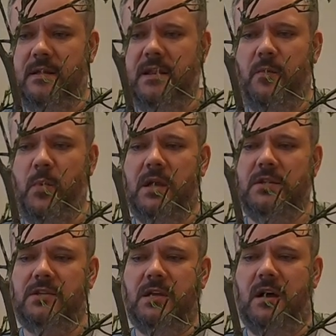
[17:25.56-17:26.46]
and then we
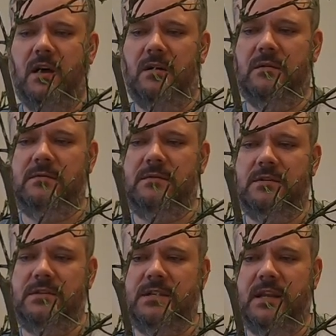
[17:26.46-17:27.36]
can start
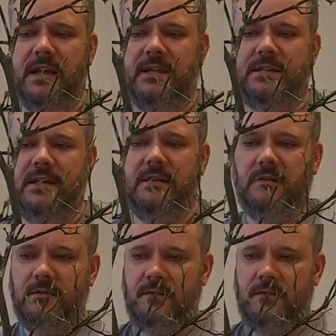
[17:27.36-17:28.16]
selecting